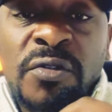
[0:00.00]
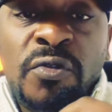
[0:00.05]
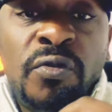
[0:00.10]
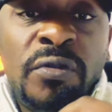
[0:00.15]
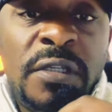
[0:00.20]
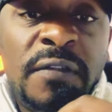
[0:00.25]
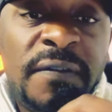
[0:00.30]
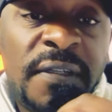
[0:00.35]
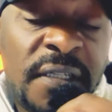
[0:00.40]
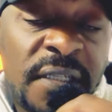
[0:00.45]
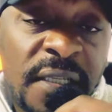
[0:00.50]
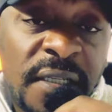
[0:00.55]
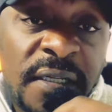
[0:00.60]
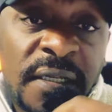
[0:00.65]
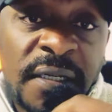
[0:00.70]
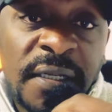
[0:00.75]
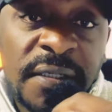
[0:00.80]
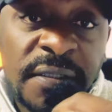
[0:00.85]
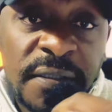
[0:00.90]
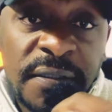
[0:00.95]
It could even kill
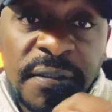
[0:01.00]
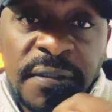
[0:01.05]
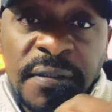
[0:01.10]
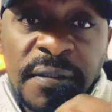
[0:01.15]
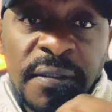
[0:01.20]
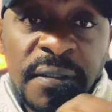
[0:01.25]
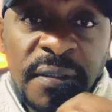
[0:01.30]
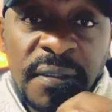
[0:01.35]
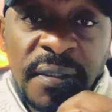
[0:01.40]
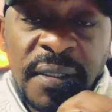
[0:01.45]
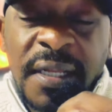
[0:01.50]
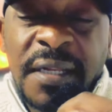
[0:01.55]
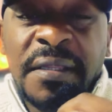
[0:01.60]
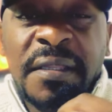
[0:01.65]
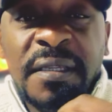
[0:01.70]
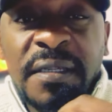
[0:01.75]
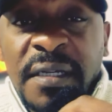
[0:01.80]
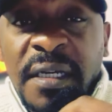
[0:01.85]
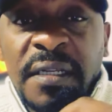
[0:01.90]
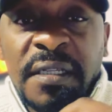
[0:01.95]
a narcissist. That
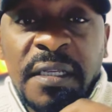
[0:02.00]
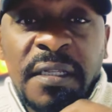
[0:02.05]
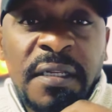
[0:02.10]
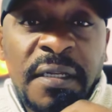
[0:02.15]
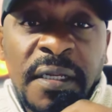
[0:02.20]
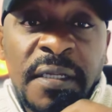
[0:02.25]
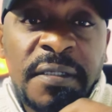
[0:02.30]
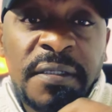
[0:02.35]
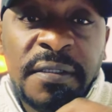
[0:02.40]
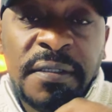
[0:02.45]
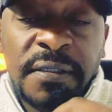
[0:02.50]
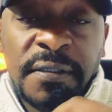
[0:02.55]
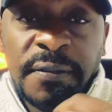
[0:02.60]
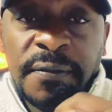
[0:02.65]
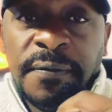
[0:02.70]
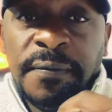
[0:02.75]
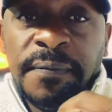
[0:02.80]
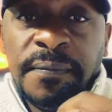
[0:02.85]
thing can kill a narcissist.